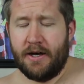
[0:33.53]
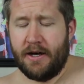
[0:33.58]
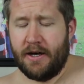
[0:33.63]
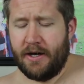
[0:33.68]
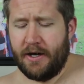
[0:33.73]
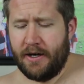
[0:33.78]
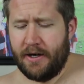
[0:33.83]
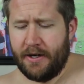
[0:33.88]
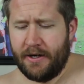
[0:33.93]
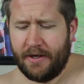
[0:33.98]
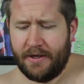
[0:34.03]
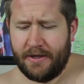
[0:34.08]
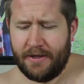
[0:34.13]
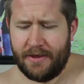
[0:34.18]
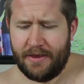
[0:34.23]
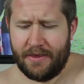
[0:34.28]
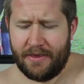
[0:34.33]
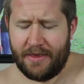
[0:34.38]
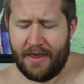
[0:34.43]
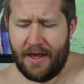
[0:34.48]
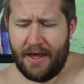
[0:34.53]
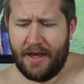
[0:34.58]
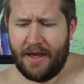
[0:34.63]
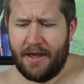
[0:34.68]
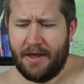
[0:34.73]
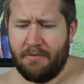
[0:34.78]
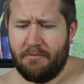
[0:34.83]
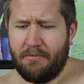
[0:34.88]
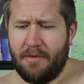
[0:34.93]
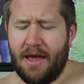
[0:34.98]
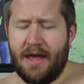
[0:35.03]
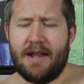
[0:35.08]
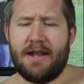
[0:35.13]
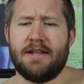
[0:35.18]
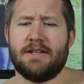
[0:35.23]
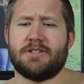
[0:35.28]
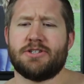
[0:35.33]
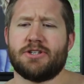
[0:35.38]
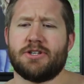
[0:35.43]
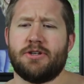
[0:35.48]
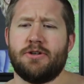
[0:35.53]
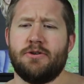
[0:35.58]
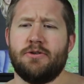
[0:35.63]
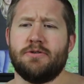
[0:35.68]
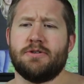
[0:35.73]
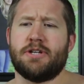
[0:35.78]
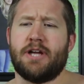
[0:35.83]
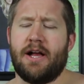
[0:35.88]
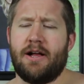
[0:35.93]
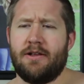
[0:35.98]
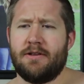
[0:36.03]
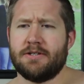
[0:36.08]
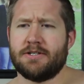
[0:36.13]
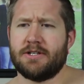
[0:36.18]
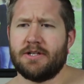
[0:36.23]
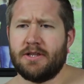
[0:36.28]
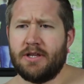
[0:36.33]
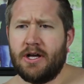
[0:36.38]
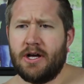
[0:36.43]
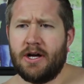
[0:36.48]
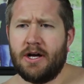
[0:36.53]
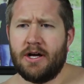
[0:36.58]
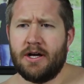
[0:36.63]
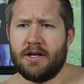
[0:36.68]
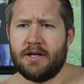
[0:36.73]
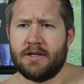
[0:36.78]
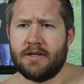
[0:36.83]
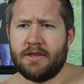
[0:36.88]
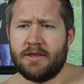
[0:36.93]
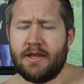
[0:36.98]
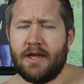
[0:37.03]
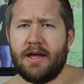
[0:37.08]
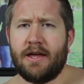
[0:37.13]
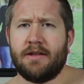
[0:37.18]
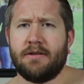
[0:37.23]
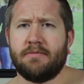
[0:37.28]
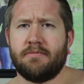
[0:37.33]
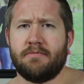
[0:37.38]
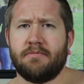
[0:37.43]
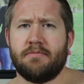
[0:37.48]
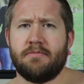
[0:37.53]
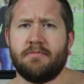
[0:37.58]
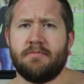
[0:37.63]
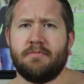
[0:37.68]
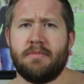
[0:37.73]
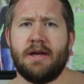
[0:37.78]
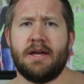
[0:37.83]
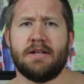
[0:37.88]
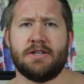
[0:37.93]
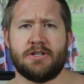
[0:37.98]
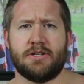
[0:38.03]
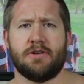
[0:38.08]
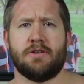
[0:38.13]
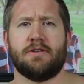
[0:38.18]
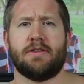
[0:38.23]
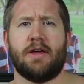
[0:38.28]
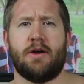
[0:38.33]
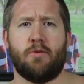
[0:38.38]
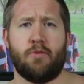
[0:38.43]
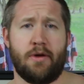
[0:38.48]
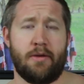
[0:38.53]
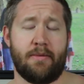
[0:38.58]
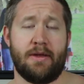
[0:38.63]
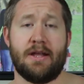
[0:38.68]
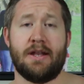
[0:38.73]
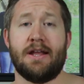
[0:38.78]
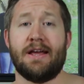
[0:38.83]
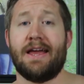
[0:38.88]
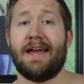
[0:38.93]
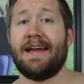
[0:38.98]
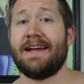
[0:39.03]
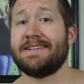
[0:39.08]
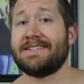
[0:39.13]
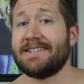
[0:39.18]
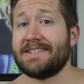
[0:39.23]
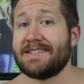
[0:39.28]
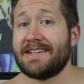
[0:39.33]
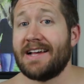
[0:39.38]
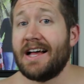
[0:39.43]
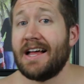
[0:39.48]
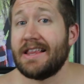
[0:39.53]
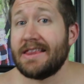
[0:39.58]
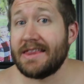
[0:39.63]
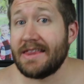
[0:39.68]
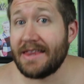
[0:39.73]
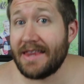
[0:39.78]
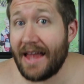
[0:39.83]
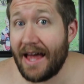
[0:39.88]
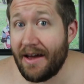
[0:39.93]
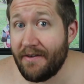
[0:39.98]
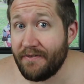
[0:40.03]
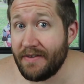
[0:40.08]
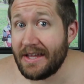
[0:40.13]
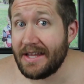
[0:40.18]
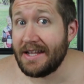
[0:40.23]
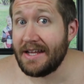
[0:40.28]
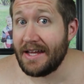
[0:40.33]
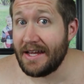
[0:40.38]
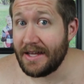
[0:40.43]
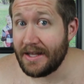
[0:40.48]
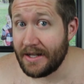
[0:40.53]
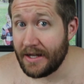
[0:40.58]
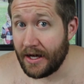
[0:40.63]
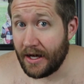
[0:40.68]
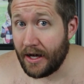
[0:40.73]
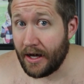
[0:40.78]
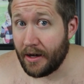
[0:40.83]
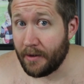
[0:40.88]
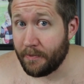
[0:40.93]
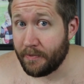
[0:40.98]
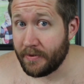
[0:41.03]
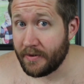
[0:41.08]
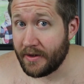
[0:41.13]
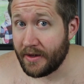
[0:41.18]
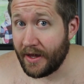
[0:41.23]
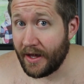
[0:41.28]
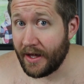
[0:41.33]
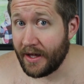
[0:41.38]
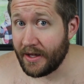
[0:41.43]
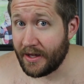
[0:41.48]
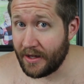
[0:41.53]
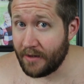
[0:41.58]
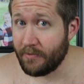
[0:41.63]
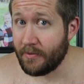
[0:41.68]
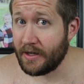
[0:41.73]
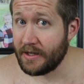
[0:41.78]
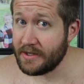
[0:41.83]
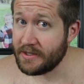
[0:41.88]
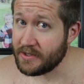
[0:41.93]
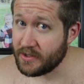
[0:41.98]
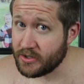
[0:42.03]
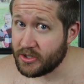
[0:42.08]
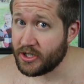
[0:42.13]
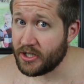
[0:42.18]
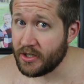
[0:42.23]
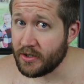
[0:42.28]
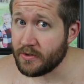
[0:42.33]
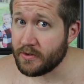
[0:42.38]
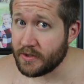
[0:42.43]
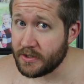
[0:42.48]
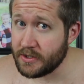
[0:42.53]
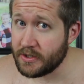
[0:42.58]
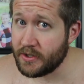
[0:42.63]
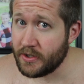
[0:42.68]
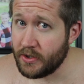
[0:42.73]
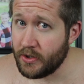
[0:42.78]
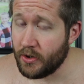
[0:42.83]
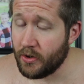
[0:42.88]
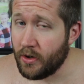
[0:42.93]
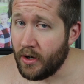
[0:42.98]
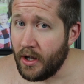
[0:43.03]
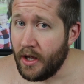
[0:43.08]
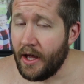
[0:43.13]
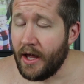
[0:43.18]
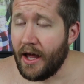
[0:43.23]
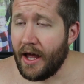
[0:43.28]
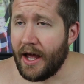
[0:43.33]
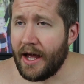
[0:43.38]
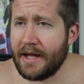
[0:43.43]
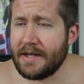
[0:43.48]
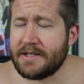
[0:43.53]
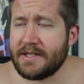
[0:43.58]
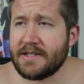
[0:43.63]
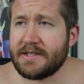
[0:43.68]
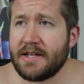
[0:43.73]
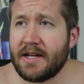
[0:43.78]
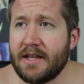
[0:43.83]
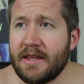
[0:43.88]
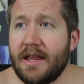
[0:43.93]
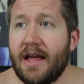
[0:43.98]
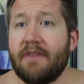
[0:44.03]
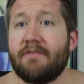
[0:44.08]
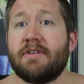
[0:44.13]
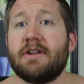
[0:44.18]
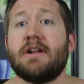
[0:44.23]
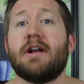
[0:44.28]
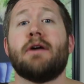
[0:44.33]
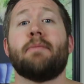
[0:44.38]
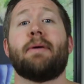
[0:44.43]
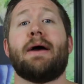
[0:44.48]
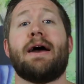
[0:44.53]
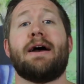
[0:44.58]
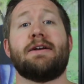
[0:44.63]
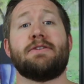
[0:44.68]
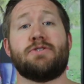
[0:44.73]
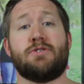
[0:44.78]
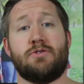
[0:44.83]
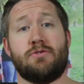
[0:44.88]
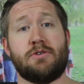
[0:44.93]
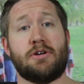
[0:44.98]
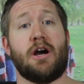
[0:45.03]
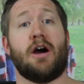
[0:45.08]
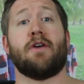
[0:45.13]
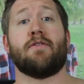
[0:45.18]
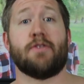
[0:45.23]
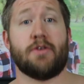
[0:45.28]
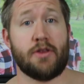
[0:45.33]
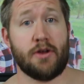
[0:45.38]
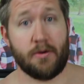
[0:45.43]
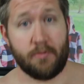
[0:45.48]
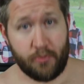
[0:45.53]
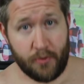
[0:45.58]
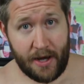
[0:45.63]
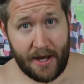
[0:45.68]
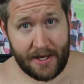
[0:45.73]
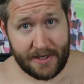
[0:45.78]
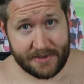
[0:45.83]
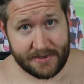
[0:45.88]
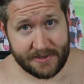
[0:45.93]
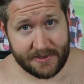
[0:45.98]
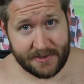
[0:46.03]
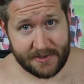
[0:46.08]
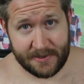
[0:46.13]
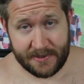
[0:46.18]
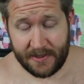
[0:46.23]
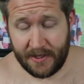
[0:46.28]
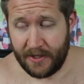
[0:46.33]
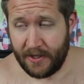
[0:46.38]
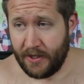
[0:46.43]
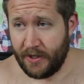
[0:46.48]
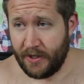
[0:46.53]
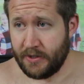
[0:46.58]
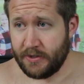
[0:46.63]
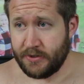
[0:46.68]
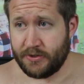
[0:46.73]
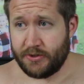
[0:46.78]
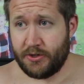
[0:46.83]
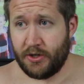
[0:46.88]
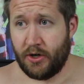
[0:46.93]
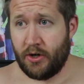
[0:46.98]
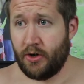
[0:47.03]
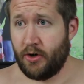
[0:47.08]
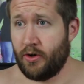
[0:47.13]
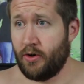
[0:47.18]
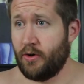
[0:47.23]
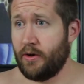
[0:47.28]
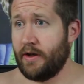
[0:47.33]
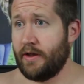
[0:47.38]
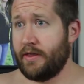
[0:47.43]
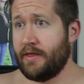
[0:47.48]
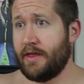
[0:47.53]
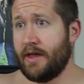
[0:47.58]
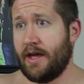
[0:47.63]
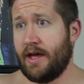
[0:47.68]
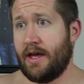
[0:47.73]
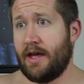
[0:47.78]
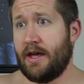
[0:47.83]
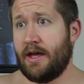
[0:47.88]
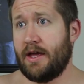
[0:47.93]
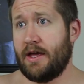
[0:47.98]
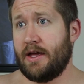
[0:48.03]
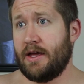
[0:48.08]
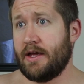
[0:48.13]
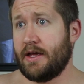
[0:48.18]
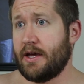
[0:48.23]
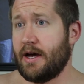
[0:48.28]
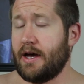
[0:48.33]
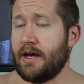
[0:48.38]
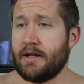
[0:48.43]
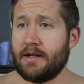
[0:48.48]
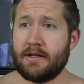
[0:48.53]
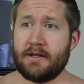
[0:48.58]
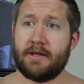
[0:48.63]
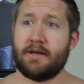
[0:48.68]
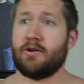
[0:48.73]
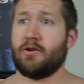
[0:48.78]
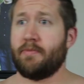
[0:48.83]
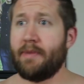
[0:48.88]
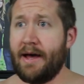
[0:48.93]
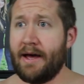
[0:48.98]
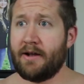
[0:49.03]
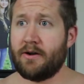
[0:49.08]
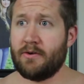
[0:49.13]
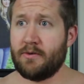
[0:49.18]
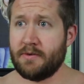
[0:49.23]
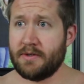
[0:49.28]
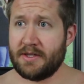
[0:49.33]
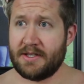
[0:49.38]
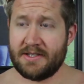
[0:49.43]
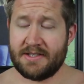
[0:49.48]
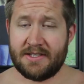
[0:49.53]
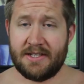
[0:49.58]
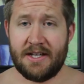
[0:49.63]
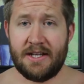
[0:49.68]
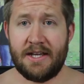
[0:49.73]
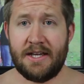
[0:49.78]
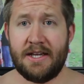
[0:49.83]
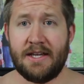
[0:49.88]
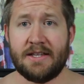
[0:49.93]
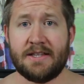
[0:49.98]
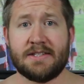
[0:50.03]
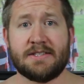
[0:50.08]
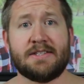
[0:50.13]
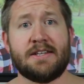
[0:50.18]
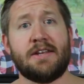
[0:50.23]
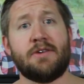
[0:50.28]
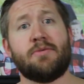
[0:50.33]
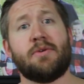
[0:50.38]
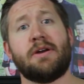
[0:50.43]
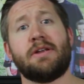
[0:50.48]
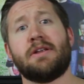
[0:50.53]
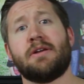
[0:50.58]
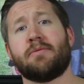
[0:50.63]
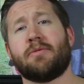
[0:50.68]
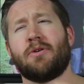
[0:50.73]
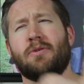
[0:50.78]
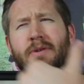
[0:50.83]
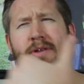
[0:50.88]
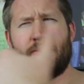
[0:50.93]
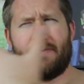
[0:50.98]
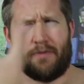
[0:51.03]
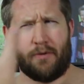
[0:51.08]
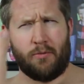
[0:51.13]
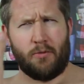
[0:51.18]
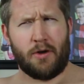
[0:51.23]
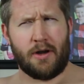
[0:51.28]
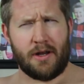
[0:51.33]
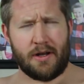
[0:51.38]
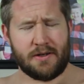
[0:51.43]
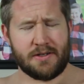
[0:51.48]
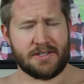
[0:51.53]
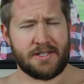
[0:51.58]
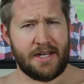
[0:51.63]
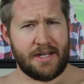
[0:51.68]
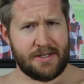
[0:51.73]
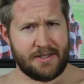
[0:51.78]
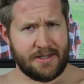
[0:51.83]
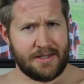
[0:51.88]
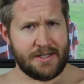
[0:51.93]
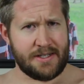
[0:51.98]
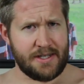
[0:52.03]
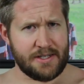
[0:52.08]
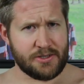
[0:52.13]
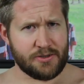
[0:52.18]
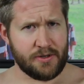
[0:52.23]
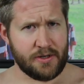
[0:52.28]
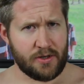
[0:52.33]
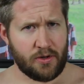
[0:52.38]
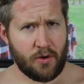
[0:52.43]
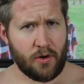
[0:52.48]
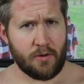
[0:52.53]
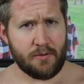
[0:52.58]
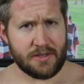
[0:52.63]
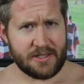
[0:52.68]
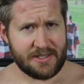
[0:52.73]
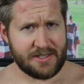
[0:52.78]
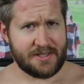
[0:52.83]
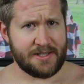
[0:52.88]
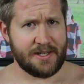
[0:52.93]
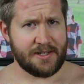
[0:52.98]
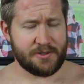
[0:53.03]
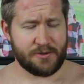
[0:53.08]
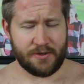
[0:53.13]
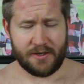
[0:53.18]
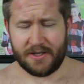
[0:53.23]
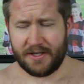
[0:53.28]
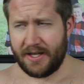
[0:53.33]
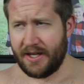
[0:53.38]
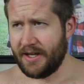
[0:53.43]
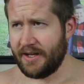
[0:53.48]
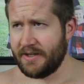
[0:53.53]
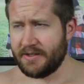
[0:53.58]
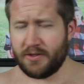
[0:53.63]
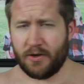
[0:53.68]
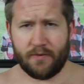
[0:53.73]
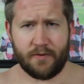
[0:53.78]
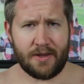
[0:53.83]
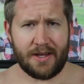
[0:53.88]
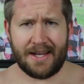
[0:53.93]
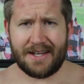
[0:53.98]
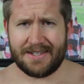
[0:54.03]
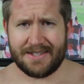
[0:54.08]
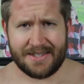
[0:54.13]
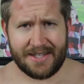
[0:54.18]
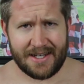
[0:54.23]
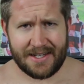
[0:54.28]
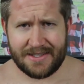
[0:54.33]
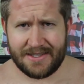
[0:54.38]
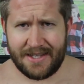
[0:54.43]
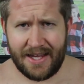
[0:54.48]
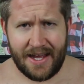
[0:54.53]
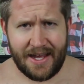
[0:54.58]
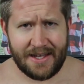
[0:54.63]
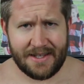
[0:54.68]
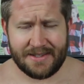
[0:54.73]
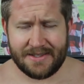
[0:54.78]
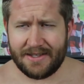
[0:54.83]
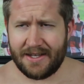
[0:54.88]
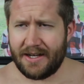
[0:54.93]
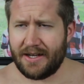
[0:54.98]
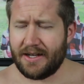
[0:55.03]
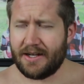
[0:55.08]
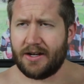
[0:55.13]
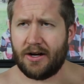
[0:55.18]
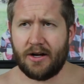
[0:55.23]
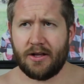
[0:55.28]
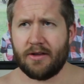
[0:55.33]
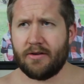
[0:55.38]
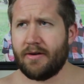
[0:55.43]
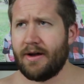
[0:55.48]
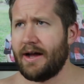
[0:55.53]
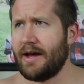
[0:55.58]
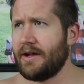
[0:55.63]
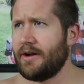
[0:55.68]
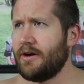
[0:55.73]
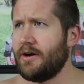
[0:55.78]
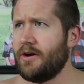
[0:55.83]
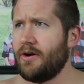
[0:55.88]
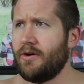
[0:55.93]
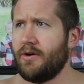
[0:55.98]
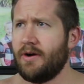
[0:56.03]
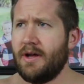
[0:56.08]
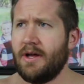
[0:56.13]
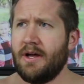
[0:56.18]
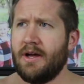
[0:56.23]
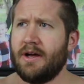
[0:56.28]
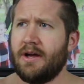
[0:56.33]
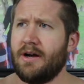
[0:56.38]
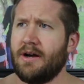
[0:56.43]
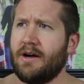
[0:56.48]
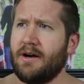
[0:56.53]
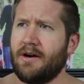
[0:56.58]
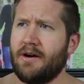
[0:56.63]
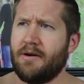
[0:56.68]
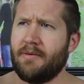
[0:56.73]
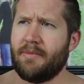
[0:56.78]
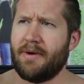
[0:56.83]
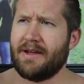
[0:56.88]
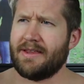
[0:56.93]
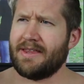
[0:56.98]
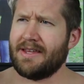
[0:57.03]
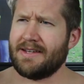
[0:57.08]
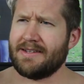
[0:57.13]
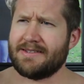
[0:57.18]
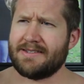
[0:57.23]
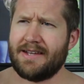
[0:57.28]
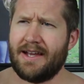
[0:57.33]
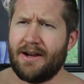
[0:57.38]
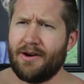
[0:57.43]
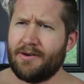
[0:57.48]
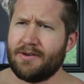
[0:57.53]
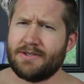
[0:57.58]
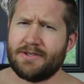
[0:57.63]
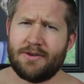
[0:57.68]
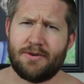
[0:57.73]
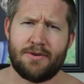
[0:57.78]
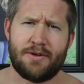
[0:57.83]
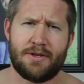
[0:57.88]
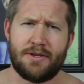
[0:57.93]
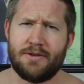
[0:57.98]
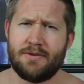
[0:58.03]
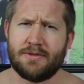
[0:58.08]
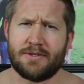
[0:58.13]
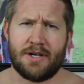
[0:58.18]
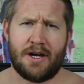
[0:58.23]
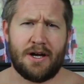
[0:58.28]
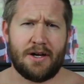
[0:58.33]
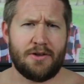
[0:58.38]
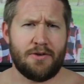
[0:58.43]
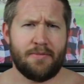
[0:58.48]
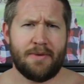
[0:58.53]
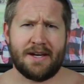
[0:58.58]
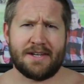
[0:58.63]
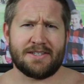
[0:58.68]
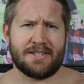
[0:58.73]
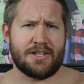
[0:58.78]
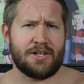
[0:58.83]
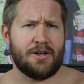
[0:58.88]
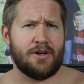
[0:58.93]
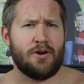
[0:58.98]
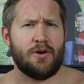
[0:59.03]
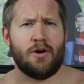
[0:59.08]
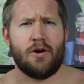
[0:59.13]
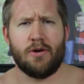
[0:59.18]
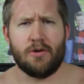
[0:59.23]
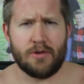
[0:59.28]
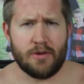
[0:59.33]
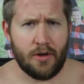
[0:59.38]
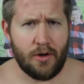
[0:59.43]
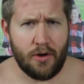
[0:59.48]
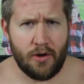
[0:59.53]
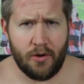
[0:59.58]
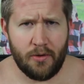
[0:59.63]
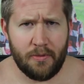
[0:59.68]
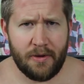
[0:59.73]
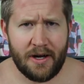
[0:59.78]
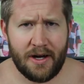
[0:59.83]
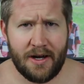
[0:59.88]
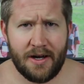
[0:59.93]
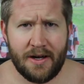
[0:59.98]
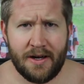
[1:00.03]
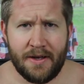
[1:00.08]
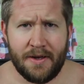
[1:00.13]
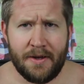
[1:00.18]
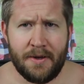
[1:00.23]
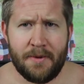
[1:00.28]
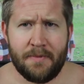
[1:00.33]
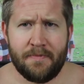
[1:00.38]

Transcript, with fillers: uh, they managed to challenge a law that made sure that women ages eleven and up, okay, keep in mind these are children too, ages eleven and up had to cover their breasts. So they got in a legal battle with the city, and the city wound up going, from what I understand, to the district court, which is District ten. It's over like six states, uh, Colorado, um, I think it's Arizona, Utah, New Mexico, Oklahoma,